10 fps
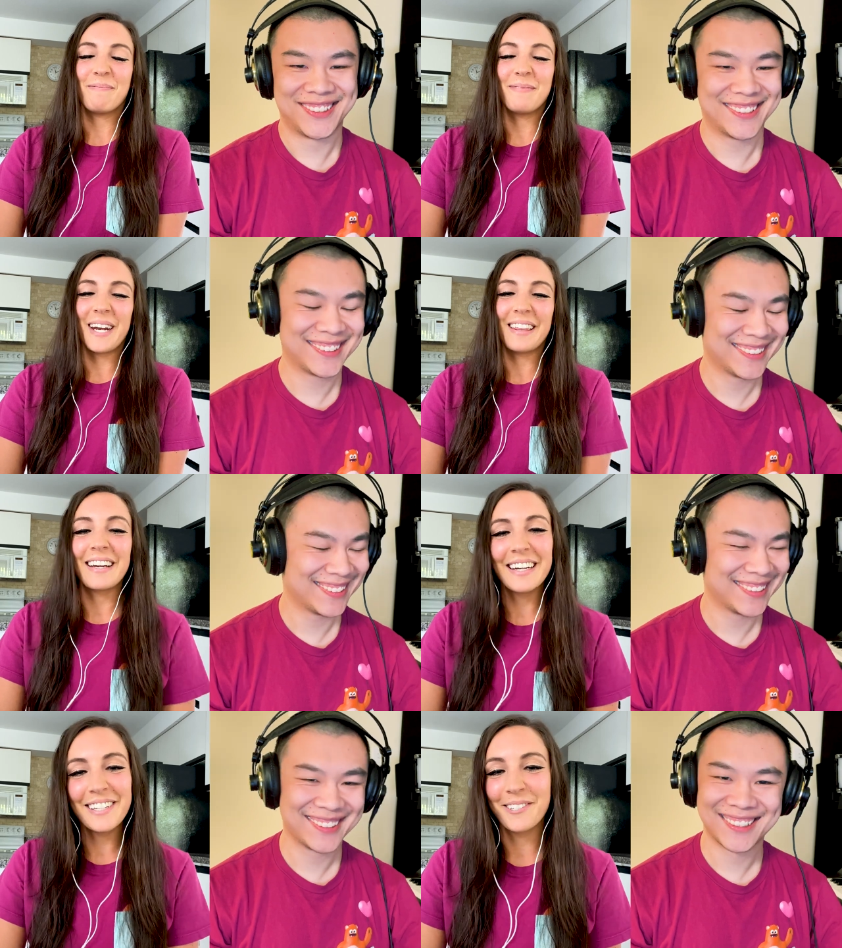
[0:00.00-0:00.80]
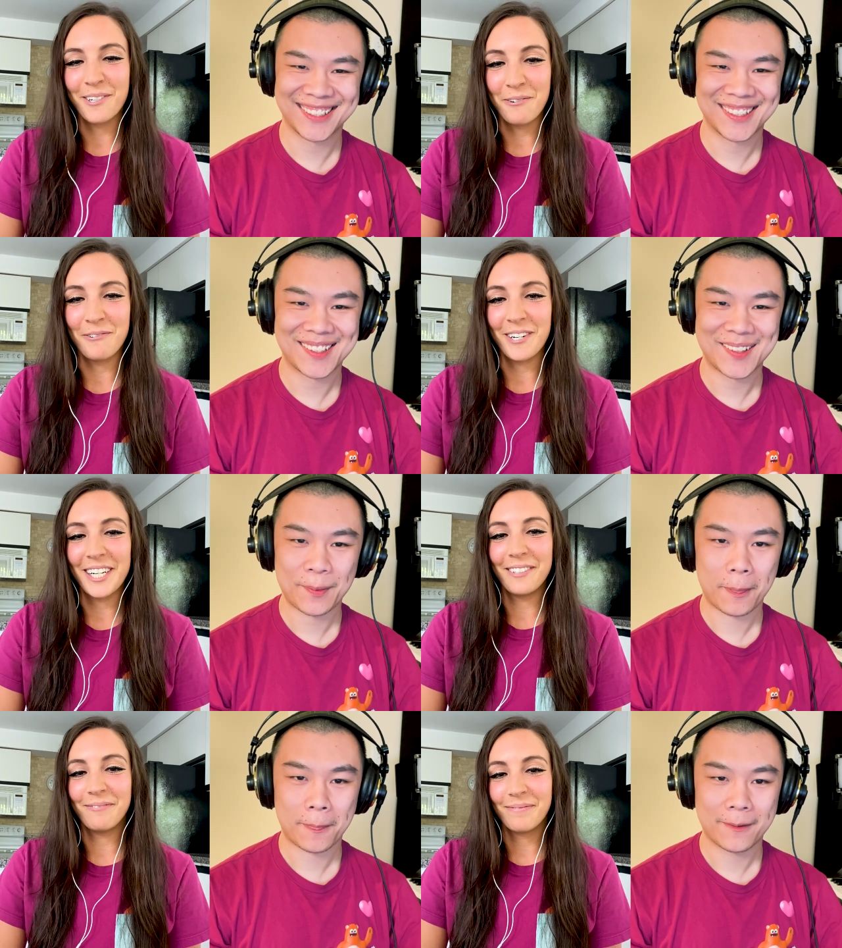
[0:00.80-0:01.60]
Speaker 1: but I think I need to go for
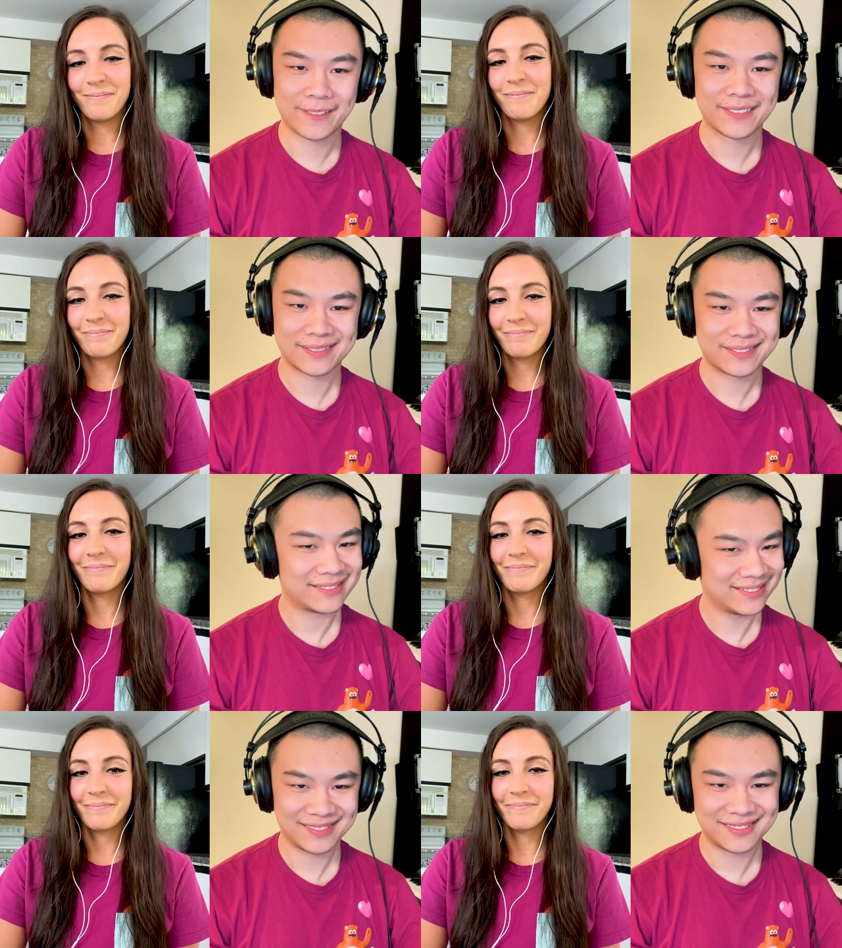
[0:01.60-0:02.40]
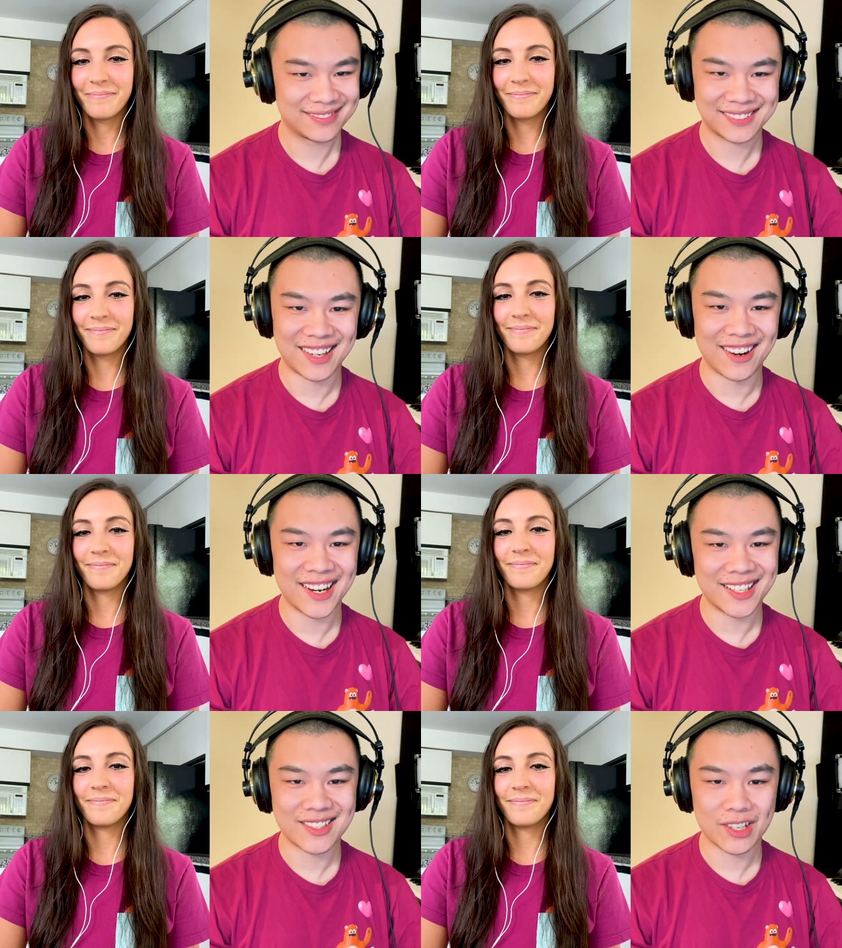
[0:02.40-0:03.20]
it.
Speaker 2: All
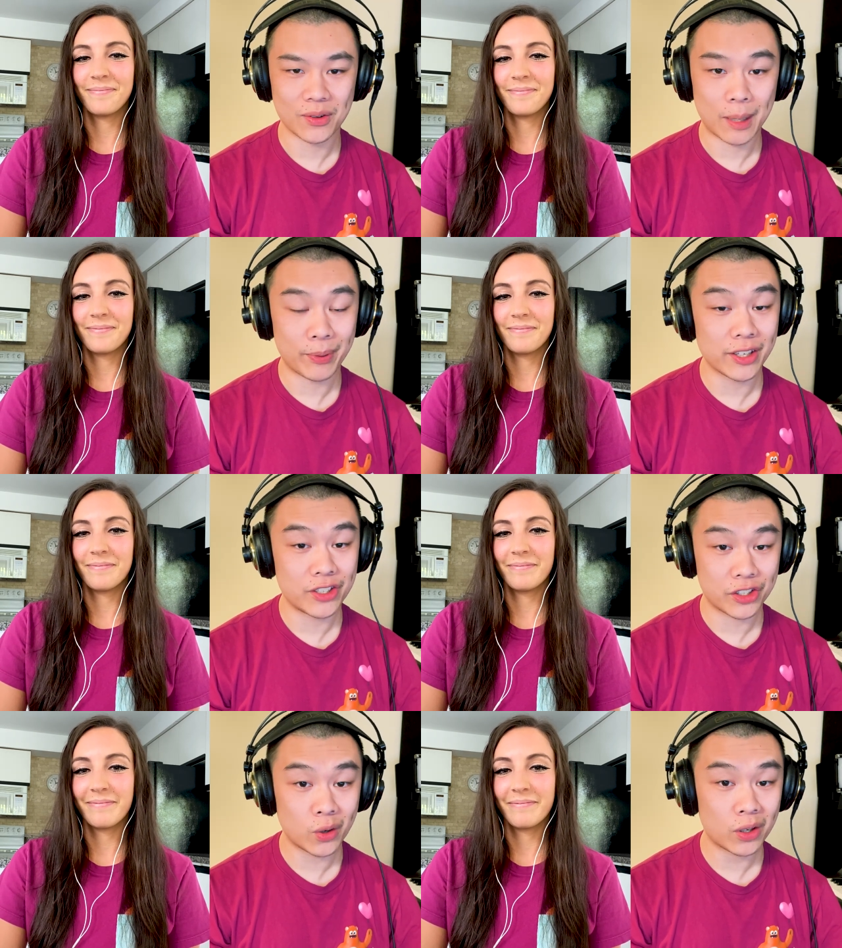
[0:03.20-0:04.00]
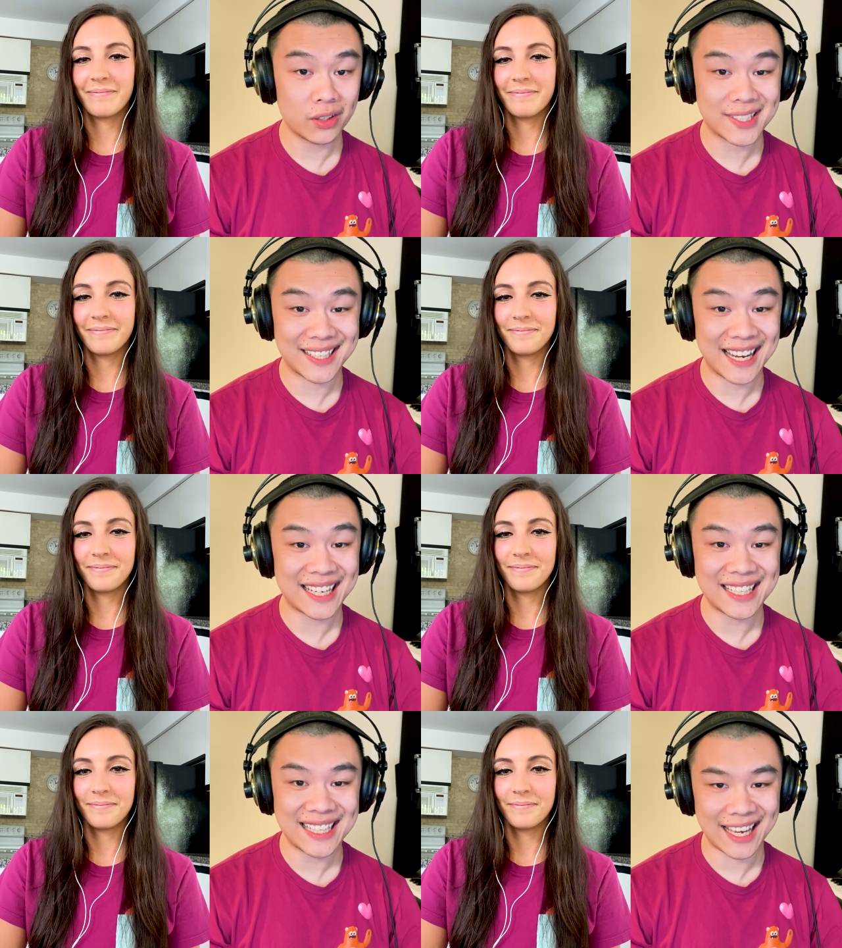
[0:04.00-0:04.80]
right, so that brings your total to
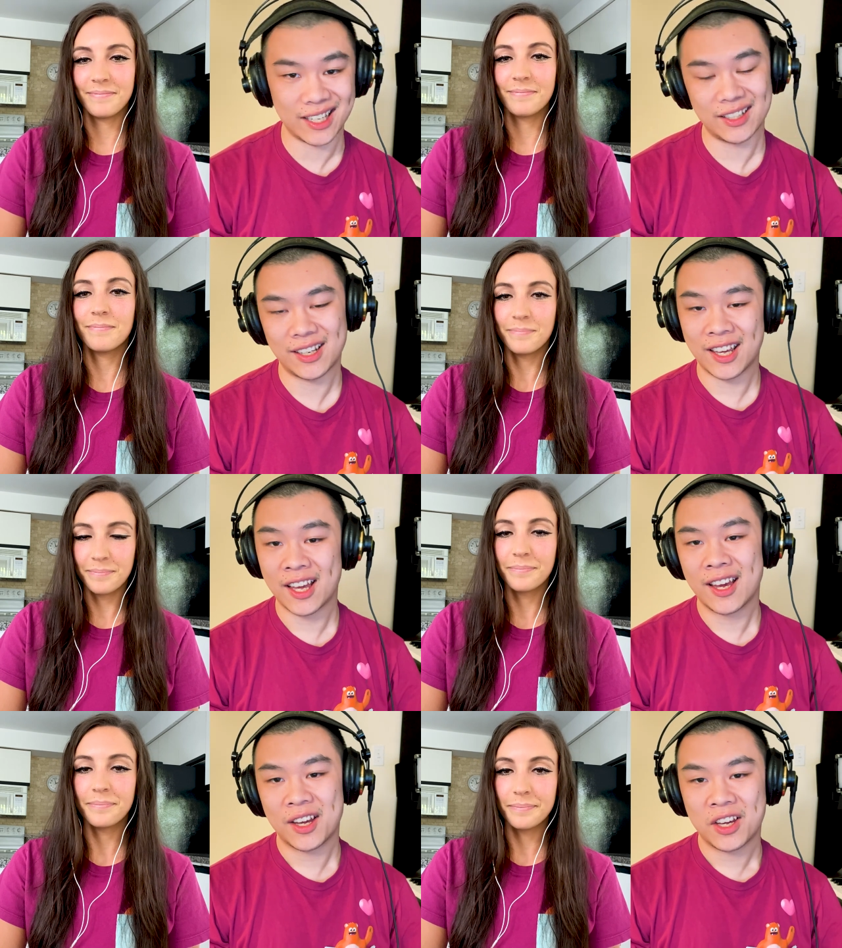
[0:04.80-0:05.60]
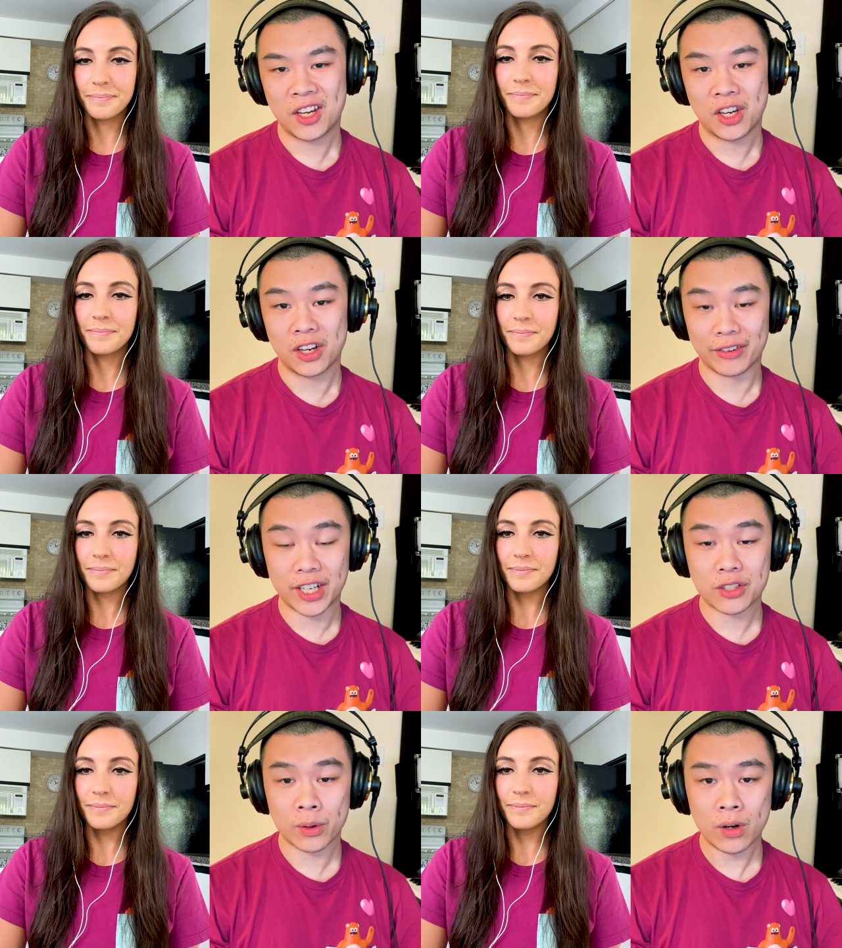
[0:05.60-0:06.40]
98. Ready
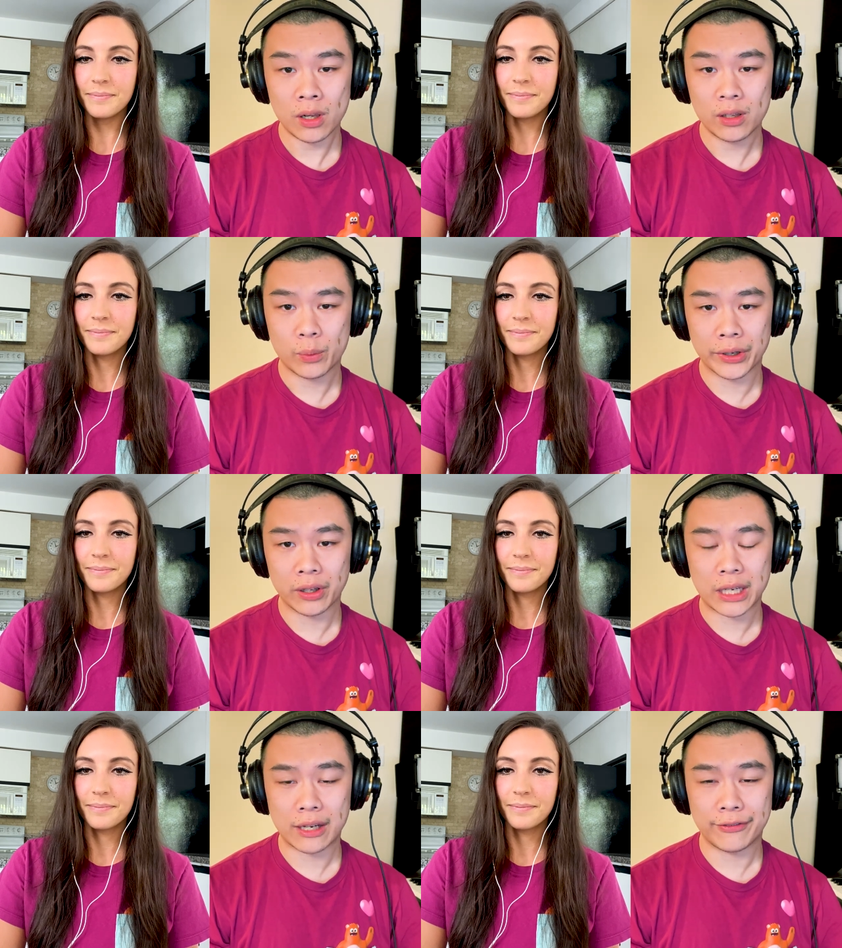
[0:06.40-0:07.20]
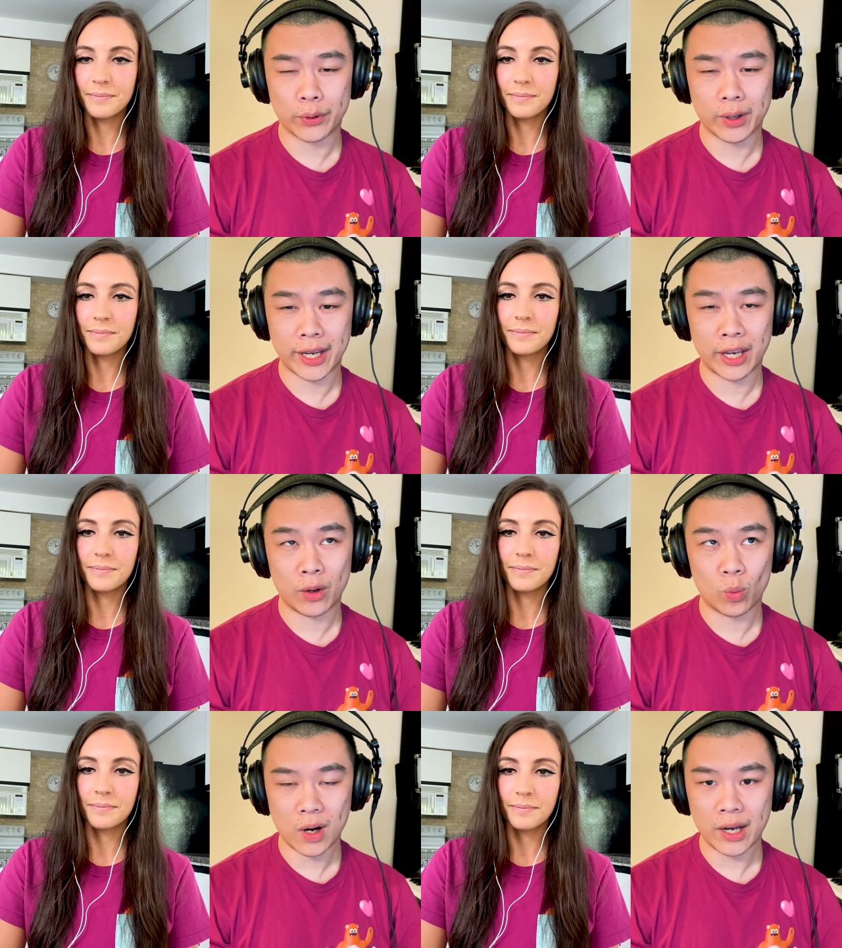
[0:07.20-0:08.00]
to roll? We're looking for a
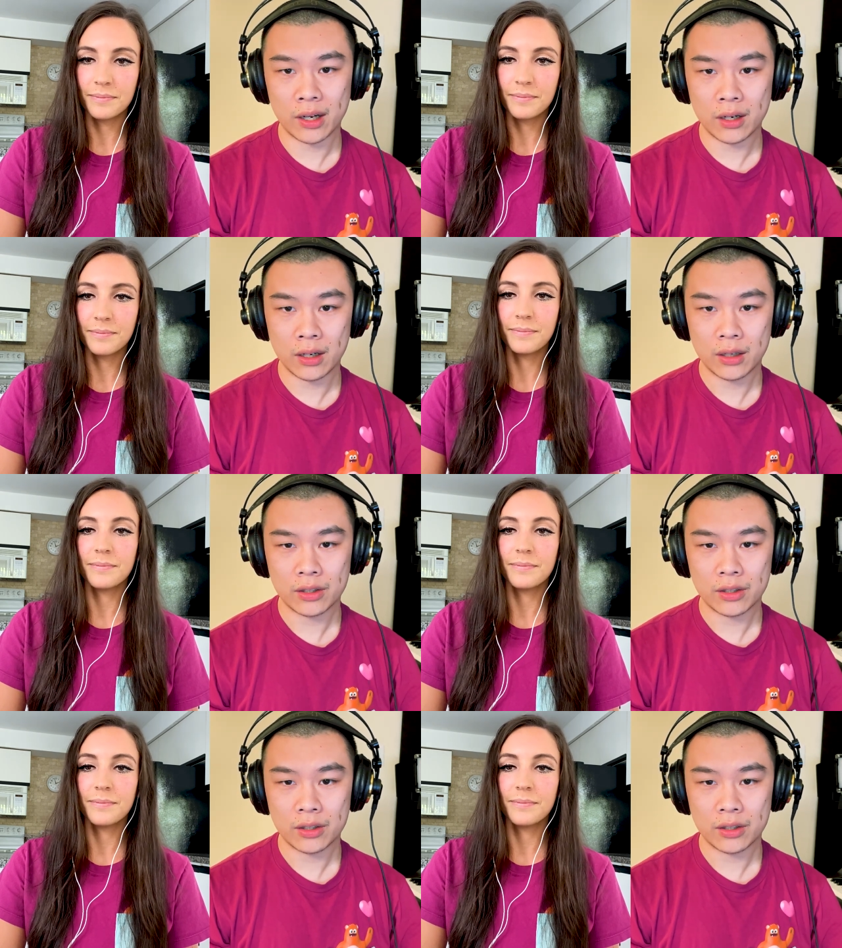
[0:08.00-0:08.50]
one